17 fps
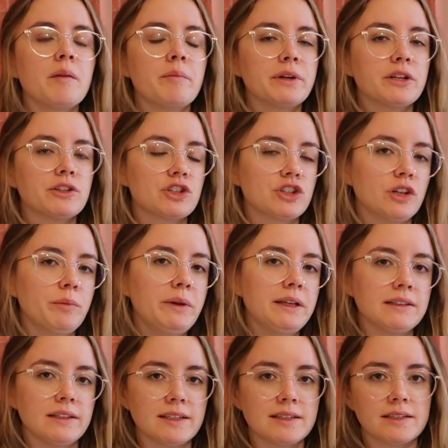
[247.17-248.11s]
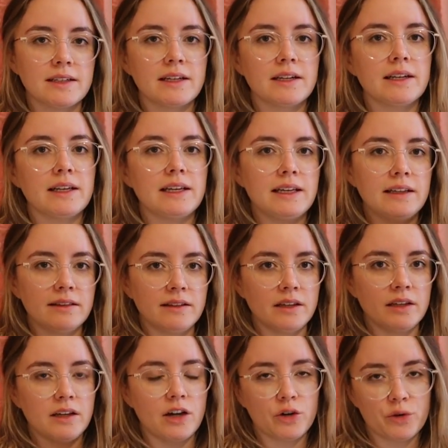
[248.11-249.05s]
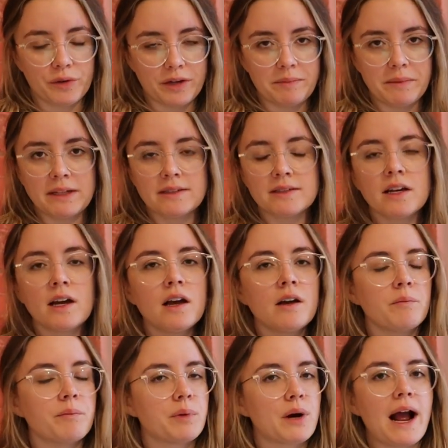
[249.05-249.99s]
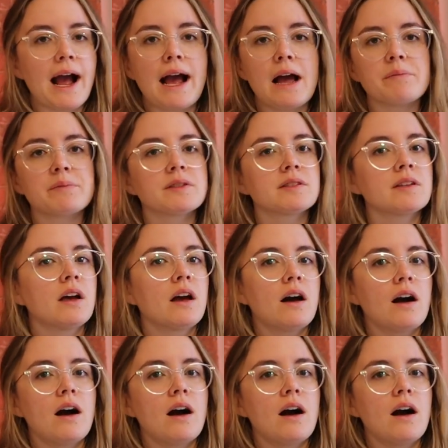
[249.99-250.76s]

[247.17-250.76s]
but it should be listed in the agreement. Perhaps